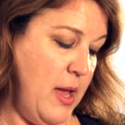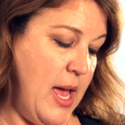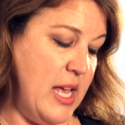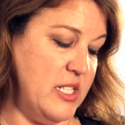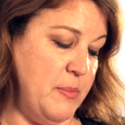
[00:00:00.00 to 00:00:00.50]

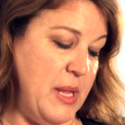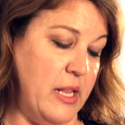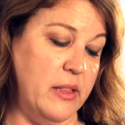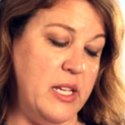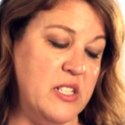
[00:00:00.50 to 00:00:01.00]
has to be
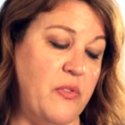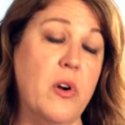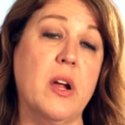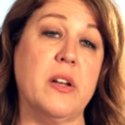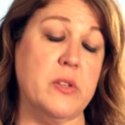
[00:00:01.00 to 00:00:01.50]
at least
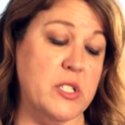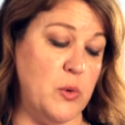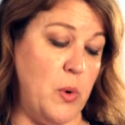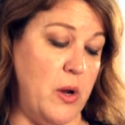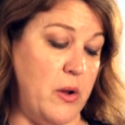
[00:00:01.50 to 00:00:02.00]
400
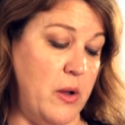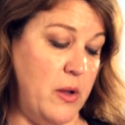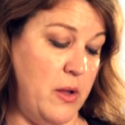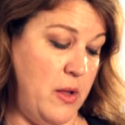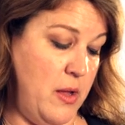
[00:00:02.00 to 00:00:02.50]
square
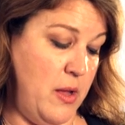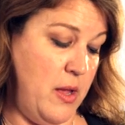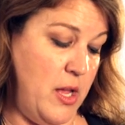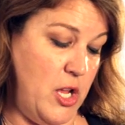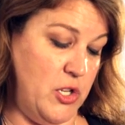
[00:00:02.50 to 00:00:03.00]

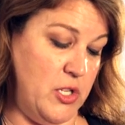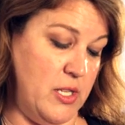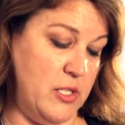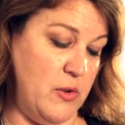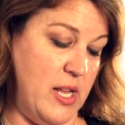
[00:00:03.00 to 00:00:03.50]

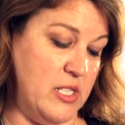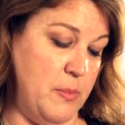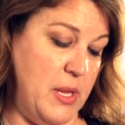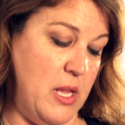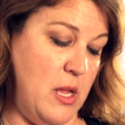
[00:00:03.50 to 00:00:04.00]
inches. So it has to
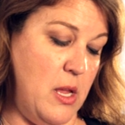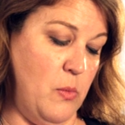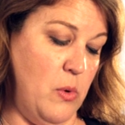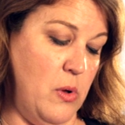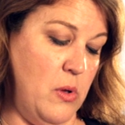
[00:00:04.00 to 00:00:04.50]
be
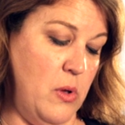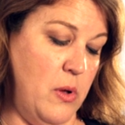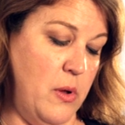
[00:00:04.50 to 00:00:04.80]
equal